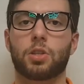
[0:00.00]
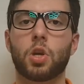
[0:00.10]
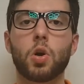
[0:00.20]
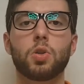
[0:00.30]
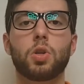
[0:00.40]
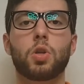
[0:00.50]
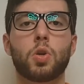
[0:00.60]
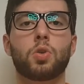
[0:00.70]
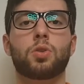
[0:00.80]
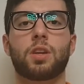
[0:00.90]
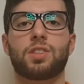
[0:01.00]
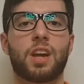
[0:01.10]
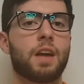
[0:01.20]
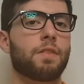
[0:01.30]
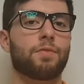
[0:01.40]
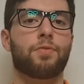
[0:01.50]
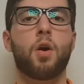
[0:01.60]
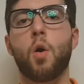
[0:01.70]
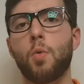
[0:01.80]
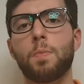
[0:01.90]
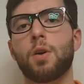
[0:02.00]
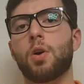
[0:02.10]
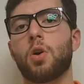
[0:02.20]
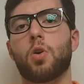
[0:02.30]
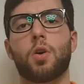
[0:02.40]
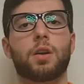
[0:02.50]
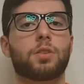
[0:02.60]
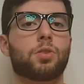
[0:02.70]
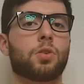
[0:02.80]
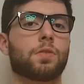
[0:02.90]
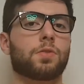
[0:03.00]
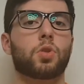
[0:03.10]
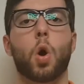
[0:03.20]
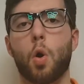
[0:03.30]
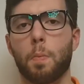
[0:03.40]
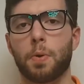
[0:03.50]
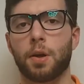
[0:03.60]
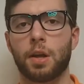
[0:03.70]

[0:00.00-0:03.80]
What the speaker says: Don't use shaving foam or any sort of soap.